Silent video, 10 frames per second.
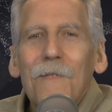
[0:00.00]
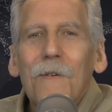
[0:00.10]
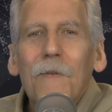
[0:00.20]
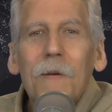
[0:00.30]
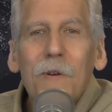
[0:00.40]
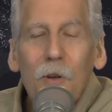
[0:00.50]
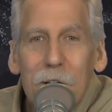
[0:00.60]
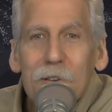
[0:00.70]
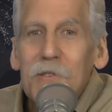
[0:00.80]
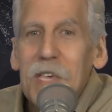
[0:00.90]
Right, but are
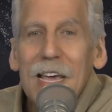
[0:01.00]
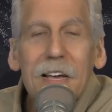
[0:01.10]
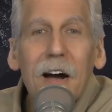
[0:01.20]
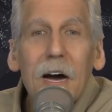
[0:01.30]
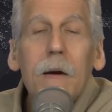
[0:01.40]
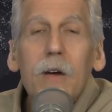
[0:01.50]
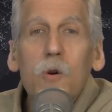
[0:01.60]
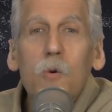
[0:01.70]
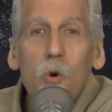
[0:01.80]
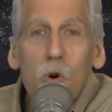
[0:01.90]
you saying, God, I'm going to
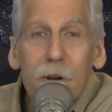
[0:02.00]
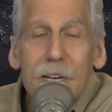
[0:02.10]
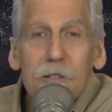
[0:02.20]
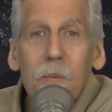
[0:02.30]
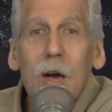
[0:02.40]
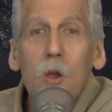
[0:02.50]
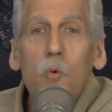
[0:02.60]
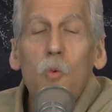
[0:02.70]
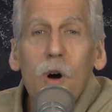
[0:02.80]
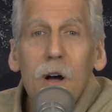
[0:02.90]
worry no matter
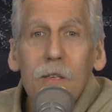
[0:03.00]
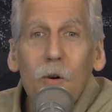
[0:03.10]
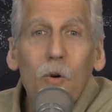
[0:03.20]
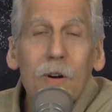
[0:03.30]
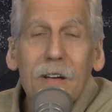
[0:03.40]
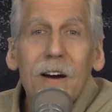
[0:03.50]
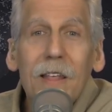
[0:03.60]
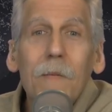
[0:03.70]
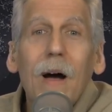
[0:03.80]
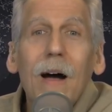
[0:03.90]
what, or
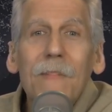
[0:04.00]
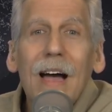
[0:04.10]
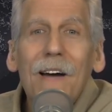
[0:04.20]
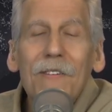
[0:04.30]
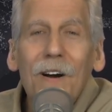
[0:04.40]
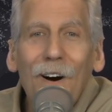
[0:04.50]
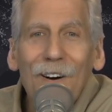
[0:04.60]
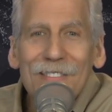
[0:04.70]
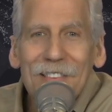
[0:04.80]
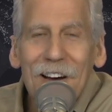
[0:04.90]
God, I'm having a
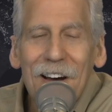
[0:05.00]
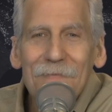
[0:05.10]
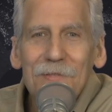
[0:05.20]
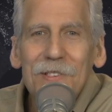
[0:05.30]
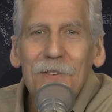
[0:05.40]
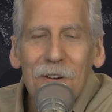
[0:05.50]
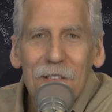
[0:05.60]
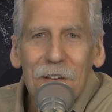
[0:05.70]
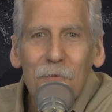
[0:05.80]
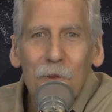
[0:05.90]
hard time
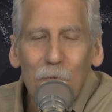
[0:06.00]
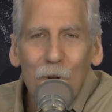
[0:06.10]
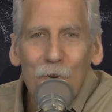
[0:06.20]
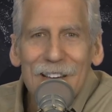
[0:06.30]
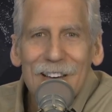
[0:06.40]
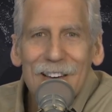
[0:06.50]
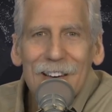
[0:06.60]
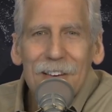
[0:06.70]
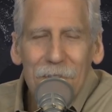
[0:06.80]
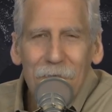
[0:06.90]
struggling with worry?
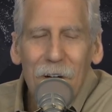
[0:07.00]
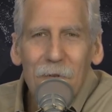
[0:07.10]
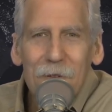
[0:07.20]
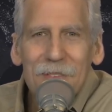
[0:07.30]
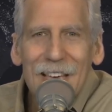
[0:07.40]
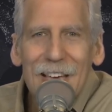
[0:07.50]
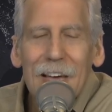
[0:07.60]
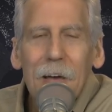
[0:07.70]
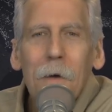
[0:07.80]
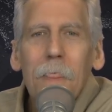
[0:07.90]
You follow what I'm saying?
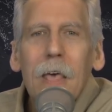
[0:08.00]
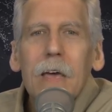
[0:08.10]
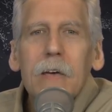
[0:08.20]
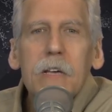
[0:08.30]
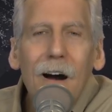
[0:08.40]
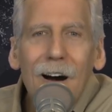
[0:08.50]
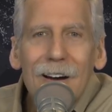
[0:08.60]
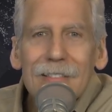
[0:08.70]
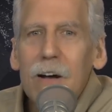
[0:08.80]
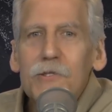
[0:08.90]

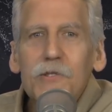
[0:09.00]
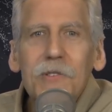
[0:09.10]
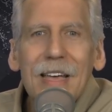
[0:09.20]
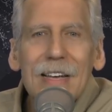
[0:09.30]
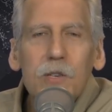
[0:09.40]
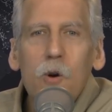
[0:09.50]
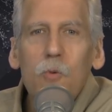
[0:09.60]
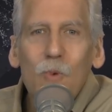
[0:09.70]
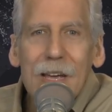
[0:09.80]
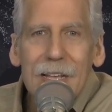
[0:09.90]
God understands our
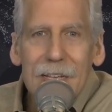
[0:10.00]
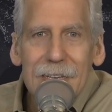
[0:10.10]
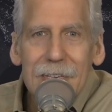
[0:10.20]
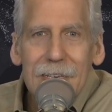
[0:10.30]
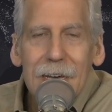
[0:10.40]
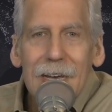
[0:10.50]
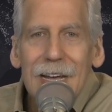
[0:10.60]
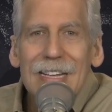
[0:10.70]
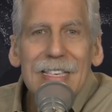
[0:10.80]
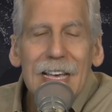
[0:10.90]
weakness.
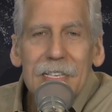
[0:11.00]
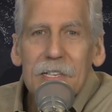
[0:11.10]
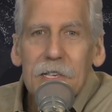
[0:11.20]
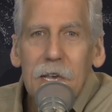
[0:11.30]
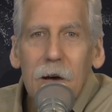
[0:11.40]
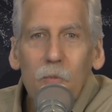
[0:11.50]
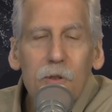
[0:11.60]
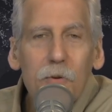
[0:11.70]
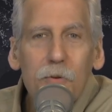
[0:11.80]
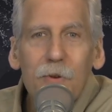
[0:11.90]
It says in Psalm
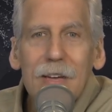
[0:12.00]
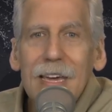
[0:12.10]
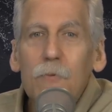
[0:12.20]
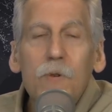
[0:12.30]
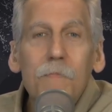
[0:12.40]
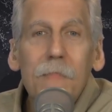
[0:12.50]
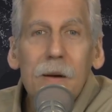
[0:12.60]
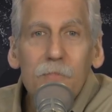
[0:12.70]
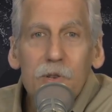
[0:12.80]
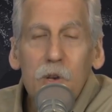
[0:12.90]
103, he
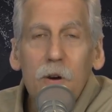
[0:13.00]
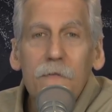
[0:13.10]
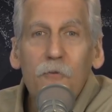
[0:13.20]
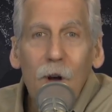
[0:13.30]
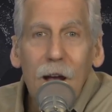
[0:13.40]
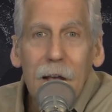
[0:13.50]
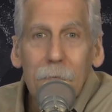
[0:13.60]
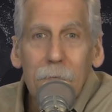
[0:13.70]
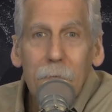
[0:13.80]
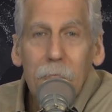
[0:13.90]
remembers our
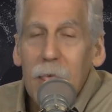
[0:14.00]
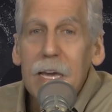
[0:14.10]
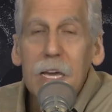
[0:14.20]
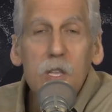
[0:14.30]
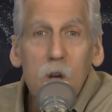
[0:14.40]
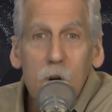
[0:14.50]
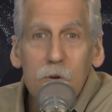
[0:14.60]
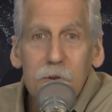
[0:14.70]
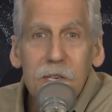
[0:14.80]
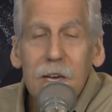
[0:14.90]
frame. He
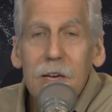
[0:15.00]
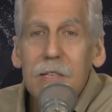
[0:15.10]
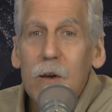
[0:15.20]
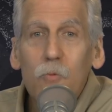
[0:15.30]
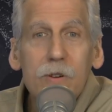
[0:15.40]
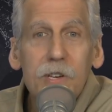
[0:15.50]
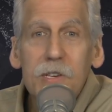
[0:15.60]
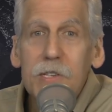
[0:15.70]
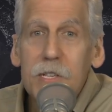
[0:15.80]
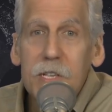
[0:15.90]
knows that we're
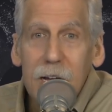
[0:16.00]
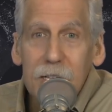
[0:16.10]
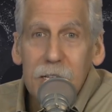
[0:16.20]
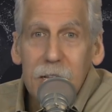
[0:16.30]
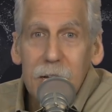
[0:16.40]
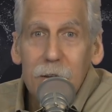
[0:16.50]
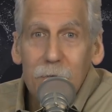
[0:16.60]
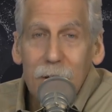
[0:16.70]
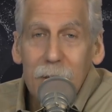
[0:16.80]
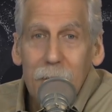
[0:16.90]
just dust,
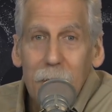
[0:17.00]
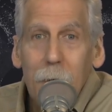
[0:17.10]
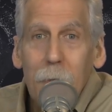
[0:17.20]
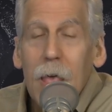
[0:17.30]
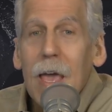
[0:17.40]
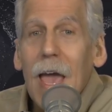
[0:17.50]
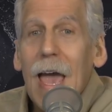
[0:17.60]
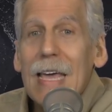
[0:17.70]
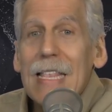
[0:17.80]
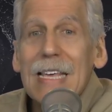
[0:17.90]
right?
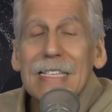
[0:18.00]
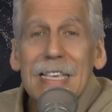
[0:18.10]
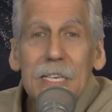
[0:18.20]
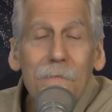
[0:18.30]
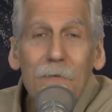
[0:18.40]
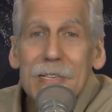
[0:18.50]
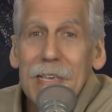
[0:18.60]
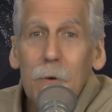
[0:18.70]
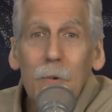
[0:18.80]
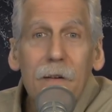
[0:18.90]
And it says if we
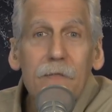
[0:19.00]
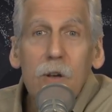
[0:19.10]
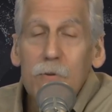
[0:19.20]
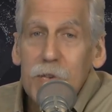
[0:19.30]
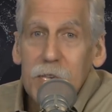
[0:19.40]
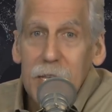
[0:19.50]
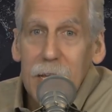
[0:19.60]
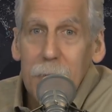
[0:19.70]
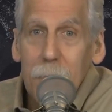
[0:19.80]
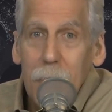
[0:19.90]
say we have no
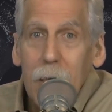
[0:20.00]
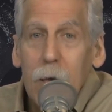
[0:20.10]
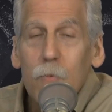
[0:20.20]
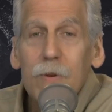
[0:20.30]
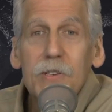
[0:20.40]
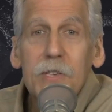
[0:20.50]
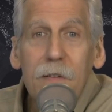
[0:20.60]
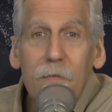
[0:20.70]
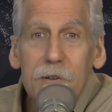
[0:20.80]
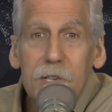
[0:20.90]
sin, we
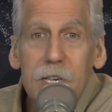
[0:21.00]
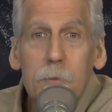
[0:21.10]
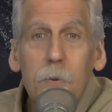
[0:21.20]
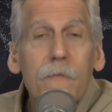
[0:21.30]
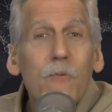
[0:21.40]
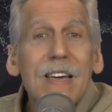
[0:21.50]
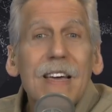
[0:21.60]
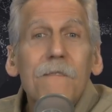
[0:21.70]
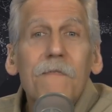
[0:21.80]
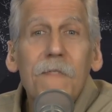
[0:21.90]
deceive ourselves. But if we
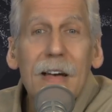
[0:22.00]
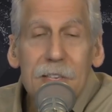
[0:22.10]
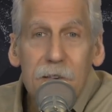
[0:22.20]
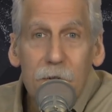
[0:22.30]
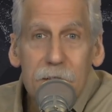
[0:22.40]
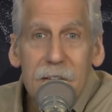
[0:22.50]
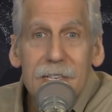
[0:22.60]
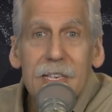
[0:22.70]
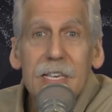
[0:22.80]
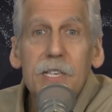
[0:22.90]
confess our
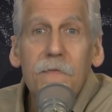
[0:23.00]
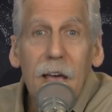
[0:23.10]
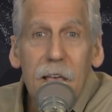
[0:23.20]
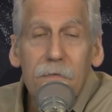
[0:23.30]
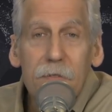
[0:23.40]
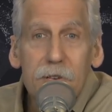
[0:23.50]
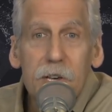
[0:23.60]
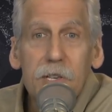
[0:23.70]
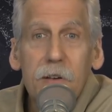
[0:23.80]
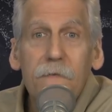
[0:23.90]
sins, he's faithful and
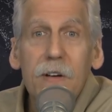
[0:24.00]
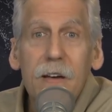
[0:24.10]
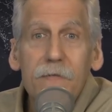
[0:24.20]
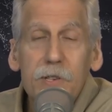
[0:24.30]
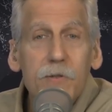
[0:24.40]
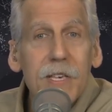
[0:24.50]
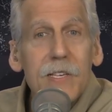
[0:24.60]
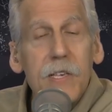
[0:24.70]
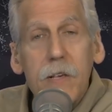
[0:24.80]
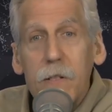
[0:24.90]
just to forgive us our
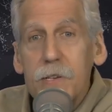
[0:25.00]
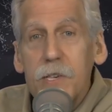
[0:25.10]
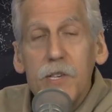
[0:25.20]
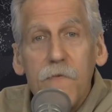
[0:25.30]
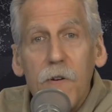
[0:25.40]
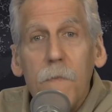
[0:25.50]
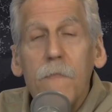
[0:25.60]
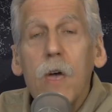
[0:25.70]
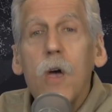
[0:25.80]
sins and cleanse us from